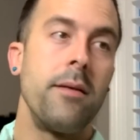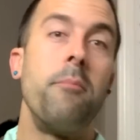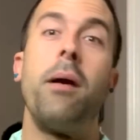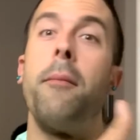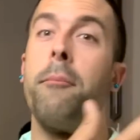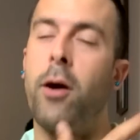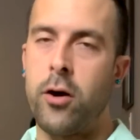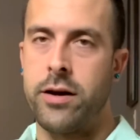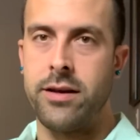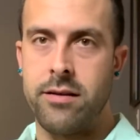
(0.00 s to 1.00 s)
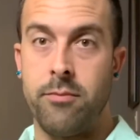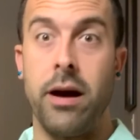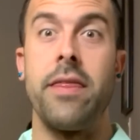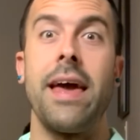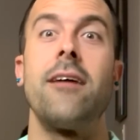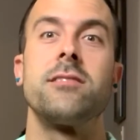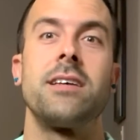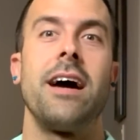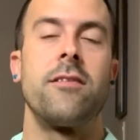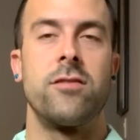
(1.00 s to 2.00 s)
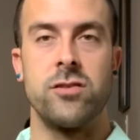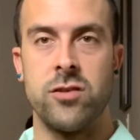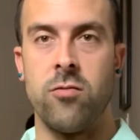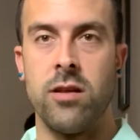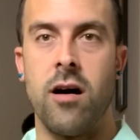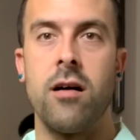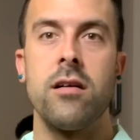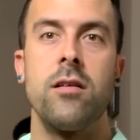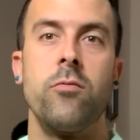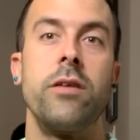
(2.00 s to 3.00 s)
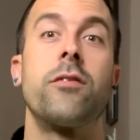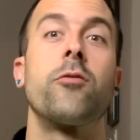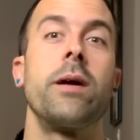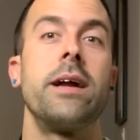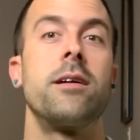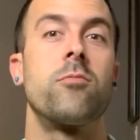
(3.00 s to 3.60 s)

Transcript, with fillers: bombarded by the outside for so long, we've created a